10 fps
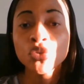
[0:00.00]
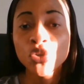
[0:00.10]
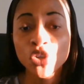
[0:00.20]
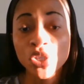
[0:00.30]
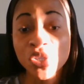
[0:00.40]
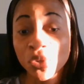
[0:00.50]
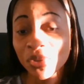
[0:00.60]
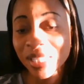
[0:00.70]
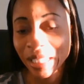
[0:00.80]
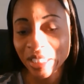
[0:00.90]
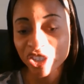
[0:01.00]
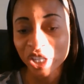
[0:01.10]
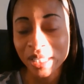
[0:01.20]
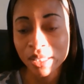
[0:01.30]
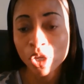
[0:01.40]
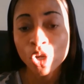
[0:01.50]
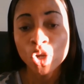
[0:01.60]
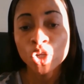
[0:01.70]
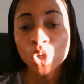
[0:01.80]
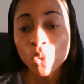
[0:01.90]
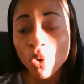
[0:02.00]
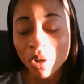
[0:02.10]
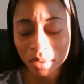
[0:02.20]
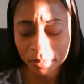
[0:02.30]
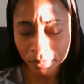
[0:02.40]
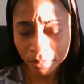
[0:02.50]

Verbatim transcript: Do your due diligence. Look